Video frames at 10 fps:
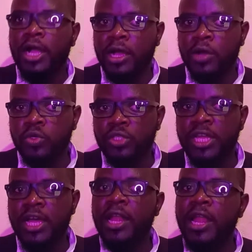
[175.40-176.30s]

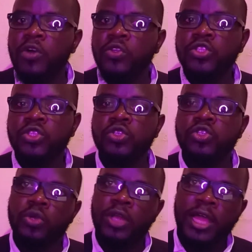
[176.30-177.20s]
account allows you
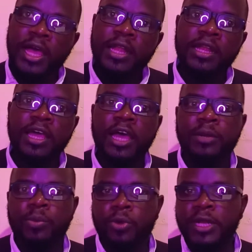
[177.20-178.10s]
to learn
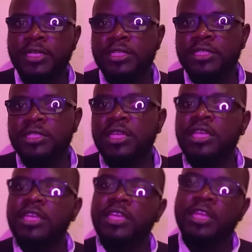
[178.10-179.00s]
and practice
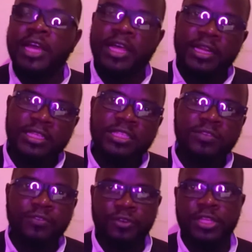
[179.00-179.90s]
in a
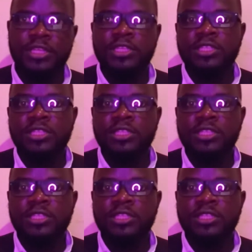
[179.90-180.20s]
risk-free